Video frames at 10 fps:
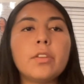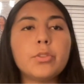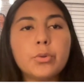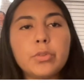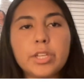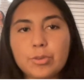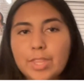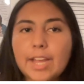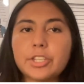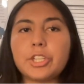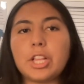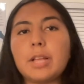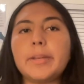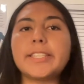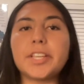through the Youth Action
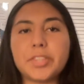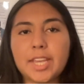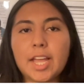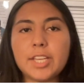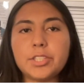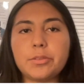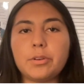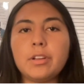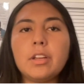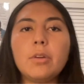Club at Southgate High School,